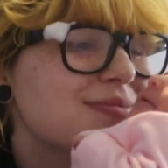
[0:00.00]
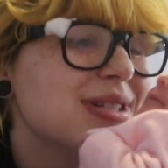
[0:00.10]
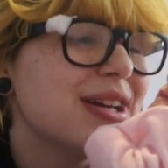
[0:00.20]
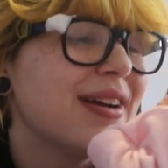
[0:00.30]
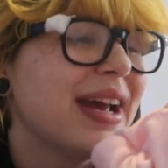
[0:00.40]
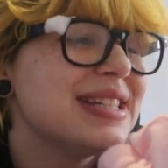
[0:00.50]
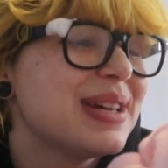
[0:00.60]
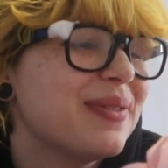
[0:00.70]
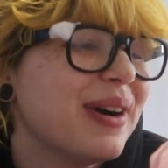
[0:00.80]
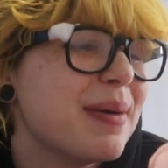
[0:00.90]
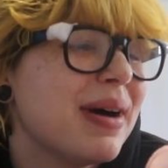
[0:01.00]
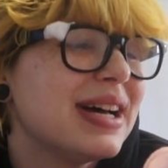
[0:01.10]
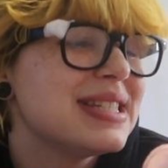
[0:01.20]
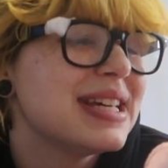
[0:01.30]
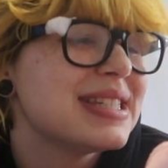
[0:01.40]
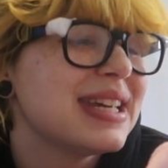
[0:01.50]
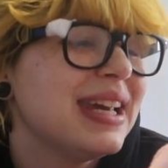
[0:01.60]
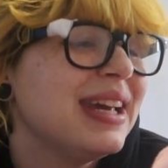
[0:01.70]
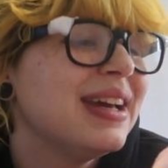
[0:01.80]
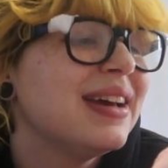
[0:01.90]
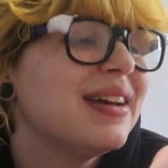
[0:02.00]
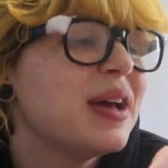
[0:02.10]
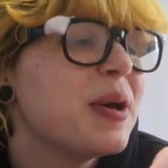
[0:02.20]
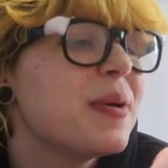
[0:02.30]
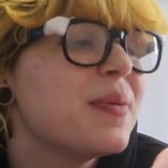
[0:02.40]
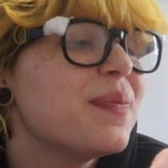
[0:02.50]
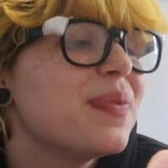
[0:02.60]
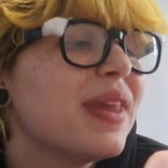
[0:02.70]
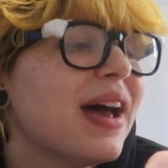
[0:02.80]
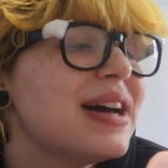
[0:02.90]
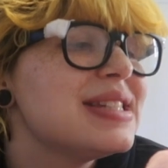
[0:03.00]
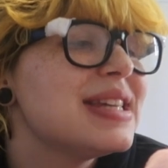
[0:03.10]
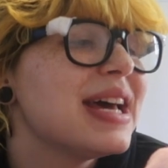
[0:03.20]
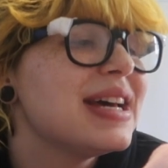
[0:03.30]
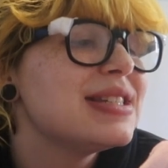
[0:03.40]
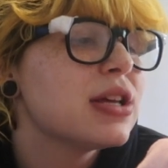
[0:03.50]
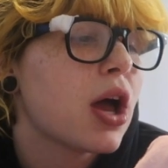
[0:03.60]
But you're nice and warm, huh, sissy? Huh, sis?